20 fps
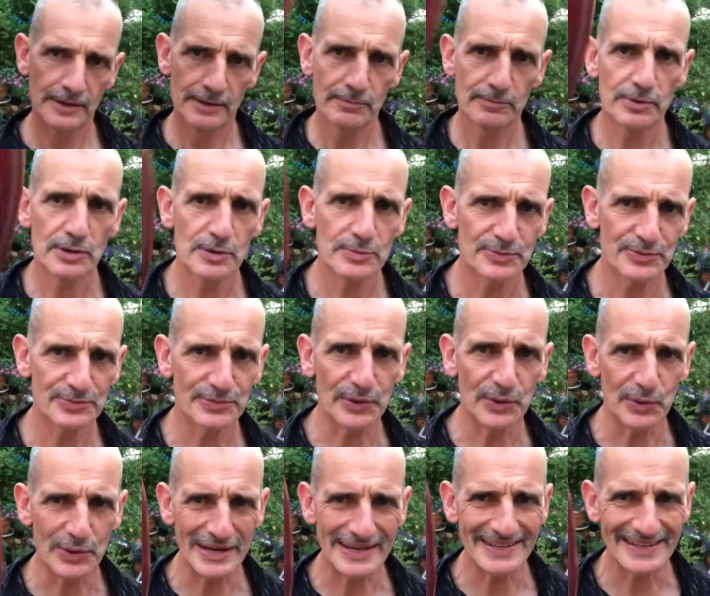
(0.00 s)
Purpose-built
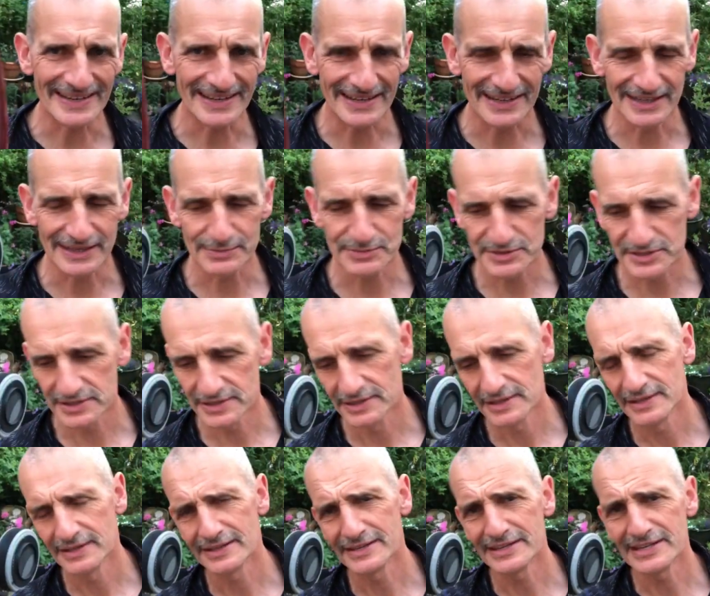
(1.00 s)
Indian clubs.
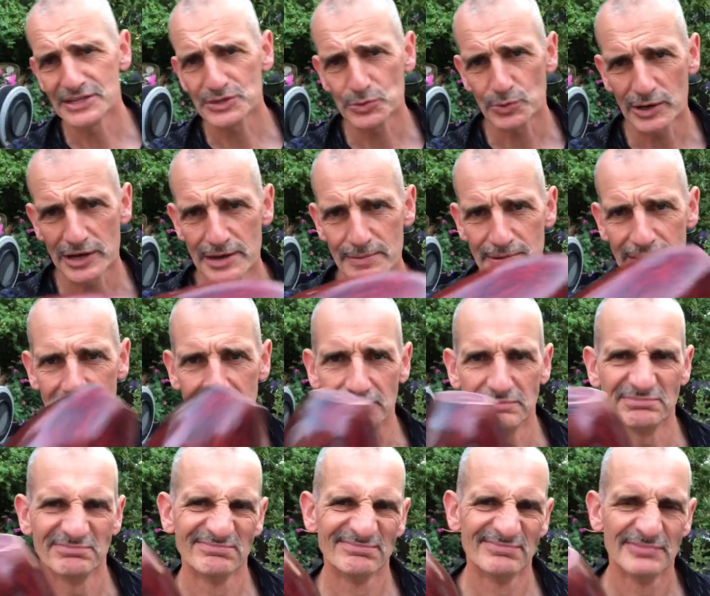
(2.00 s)
These weigh about
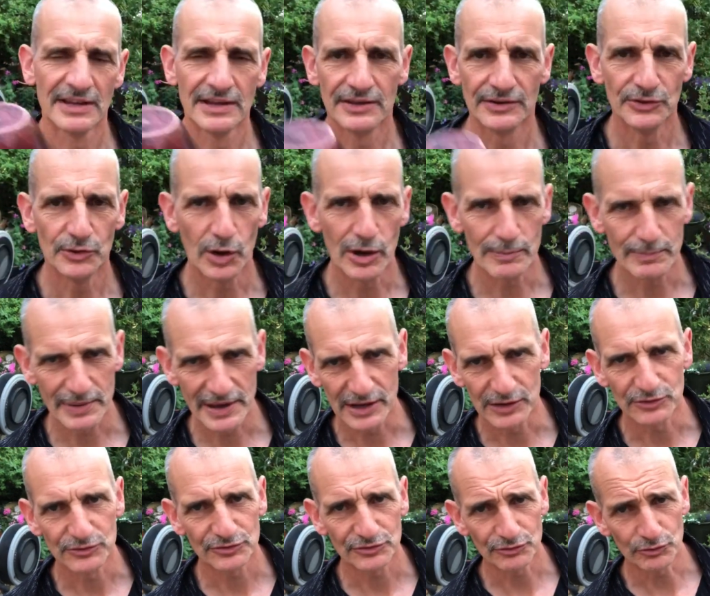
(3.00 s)
9
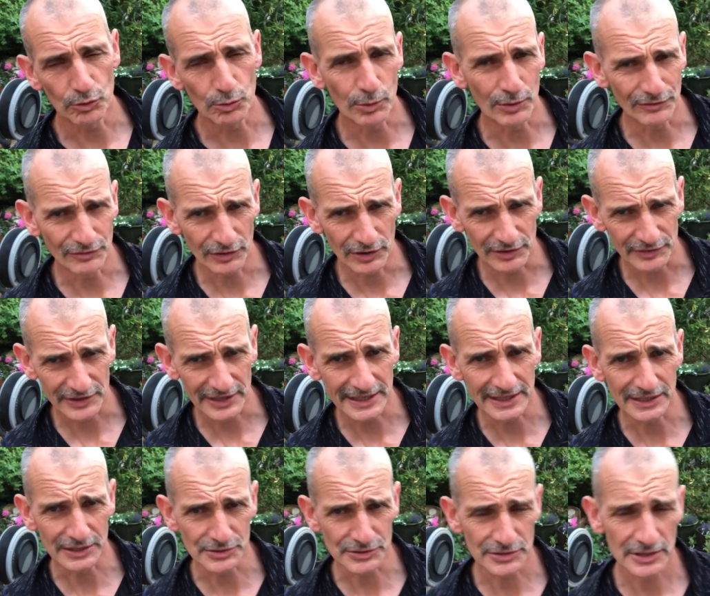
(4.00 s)
pounds, 4.5
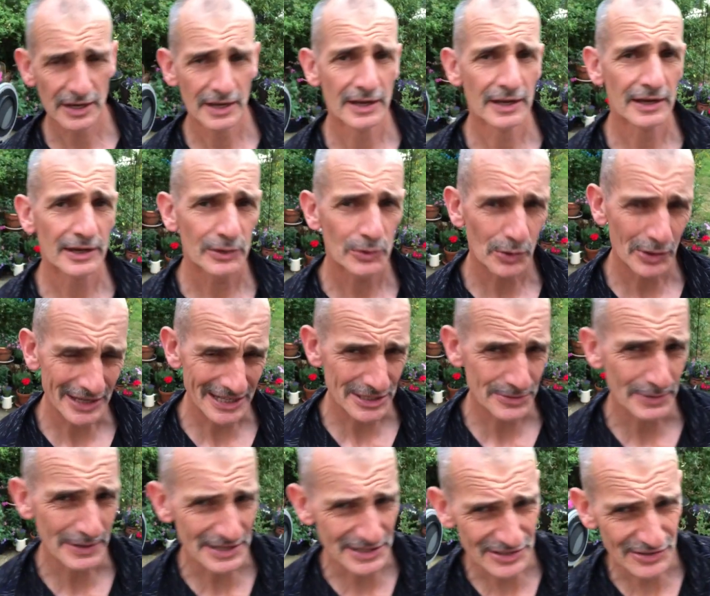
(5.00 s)
kilos. Quite
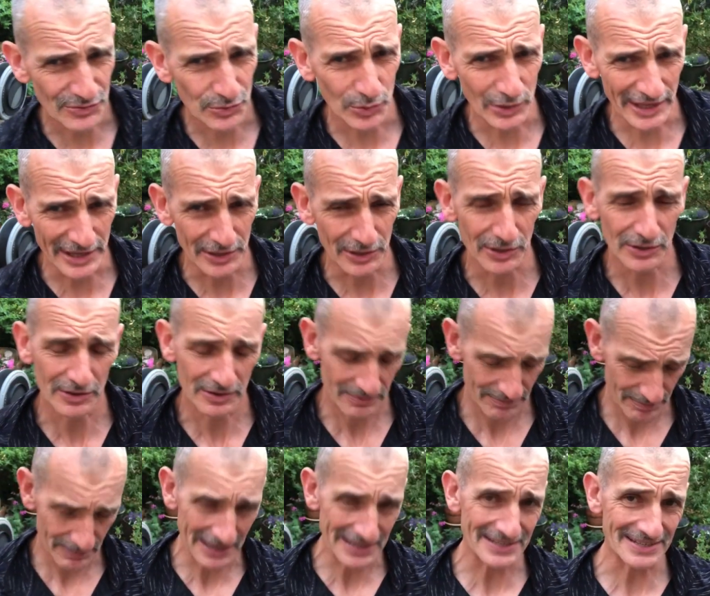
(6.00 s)
expensive what they are,
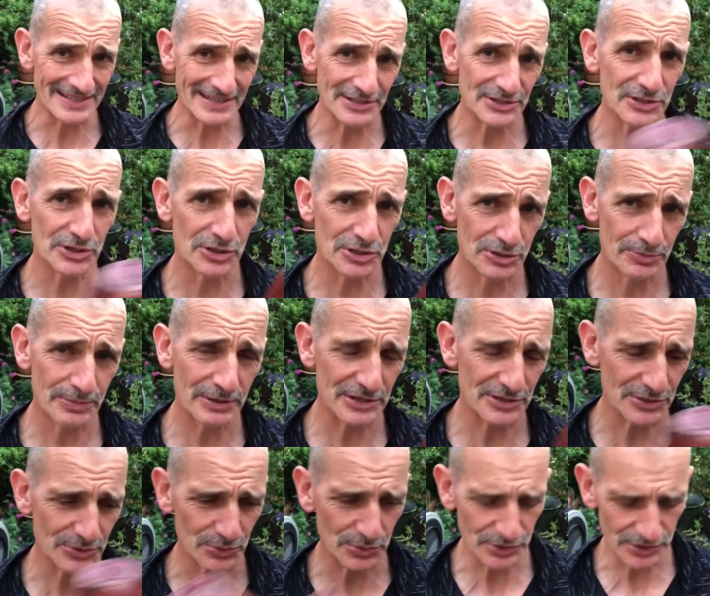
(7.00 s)
basically a turned piece
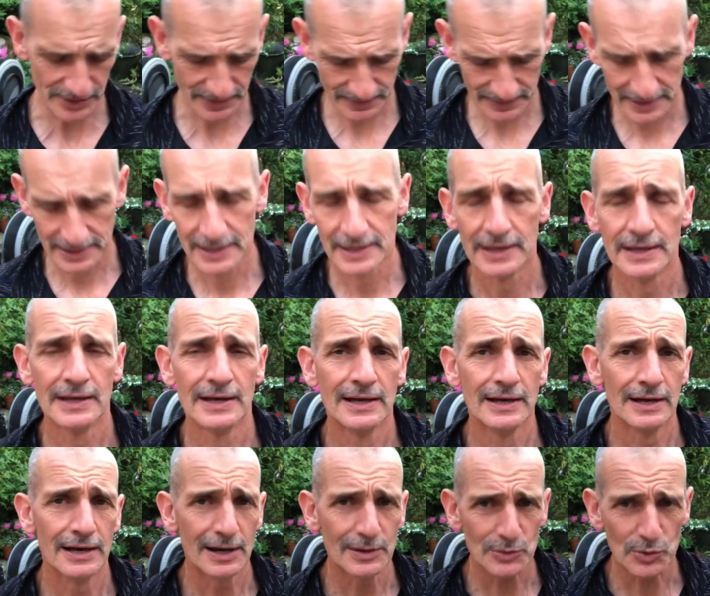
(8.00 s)
of wood.
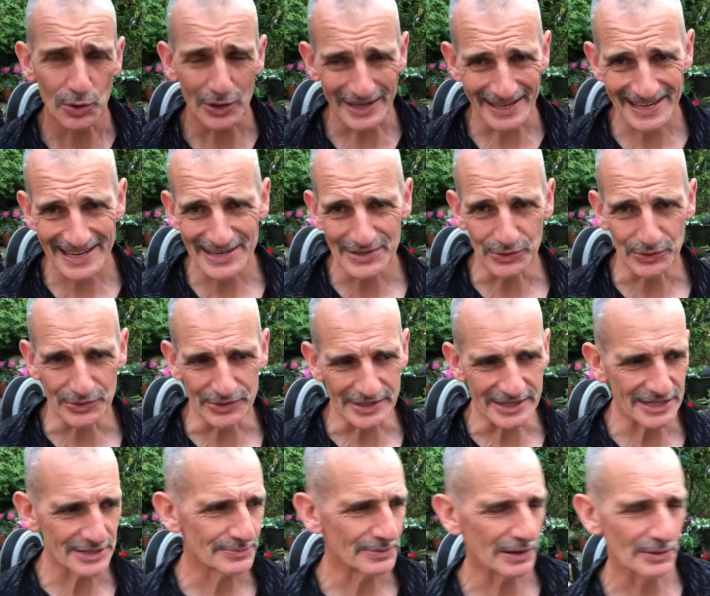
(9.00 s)
I'm quite keen on
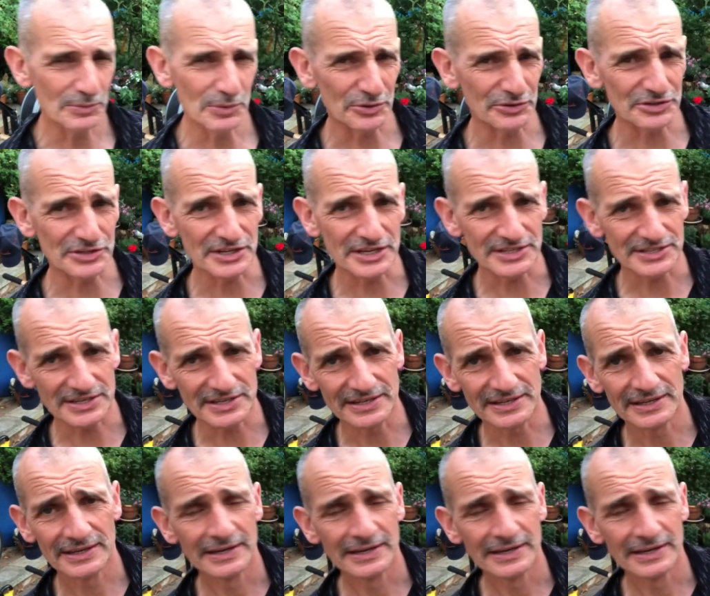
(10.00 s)
these, but I'm not suggesting